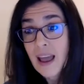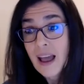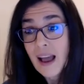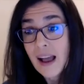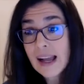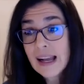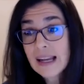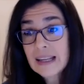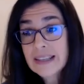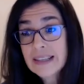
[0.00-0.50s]

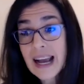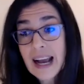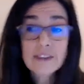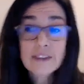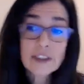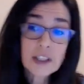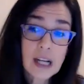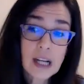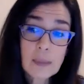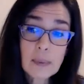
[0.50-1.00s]
And
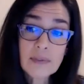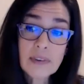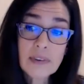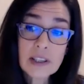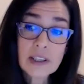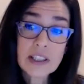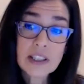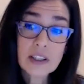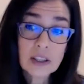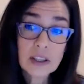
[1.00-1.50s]
after a couple of
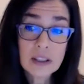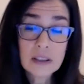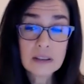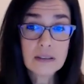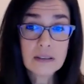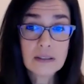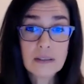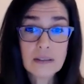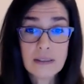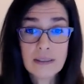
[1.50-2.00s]
years of
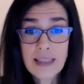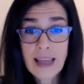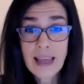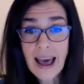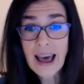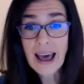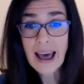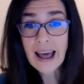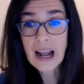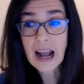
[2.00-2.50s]

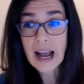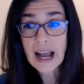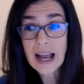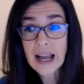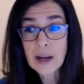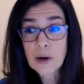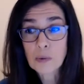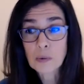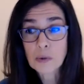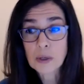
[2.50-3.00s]
that,
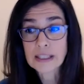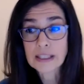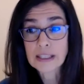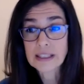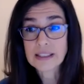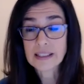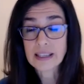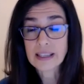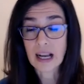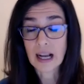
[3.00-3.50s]
I
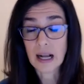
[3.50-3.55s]
was